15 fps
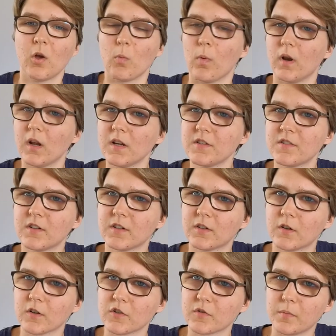When I started
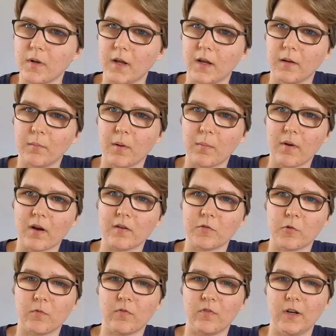cosplaying, my
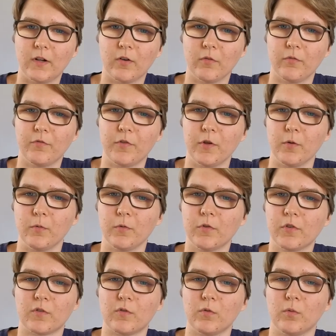parents were really
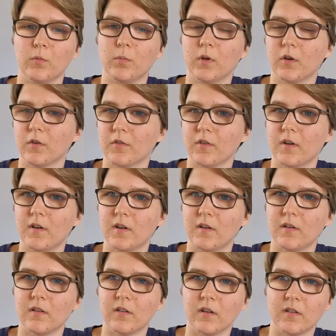confused too because they
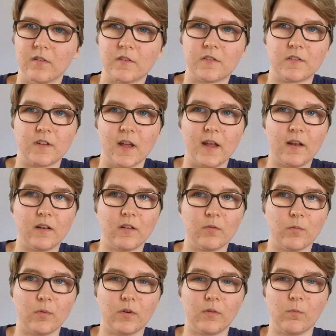didn't understand
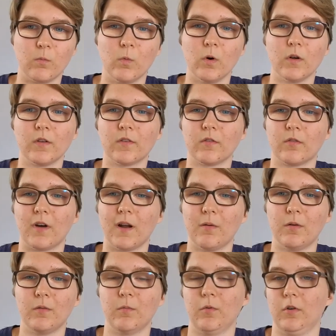what it was or how
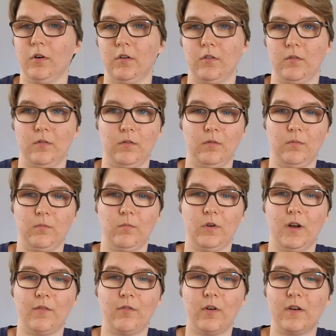it worked or
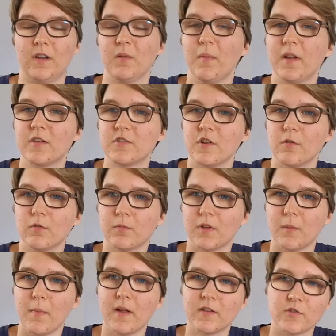whatever, and they
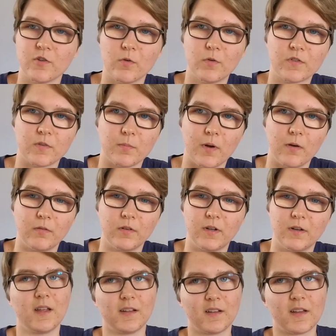made jokes about it,
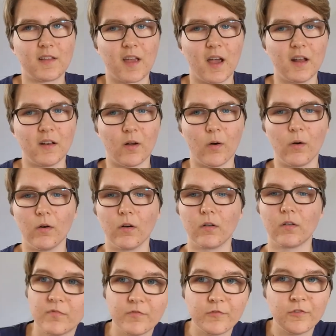and that kind of
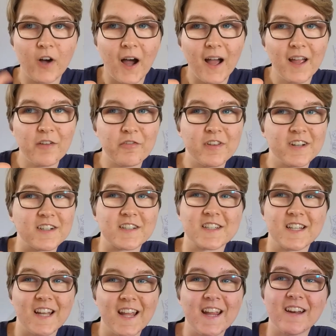hurt. 5
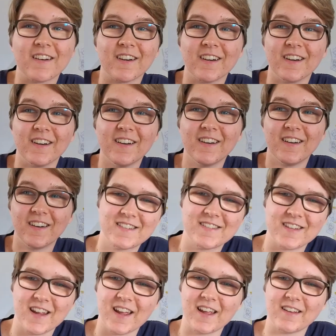years later, I
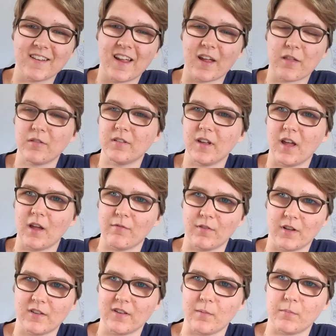think they have
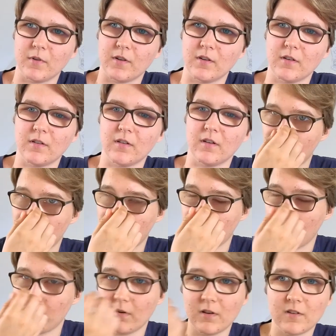accepted it. They
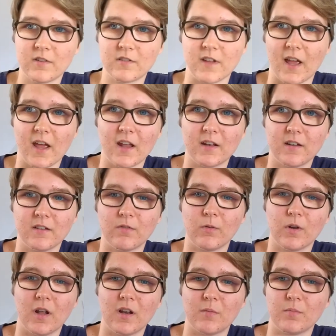don't understand it
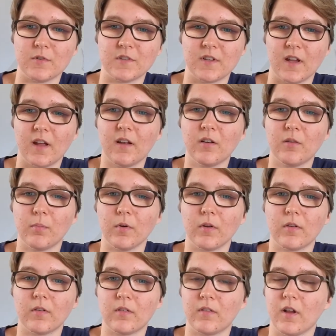100%, but they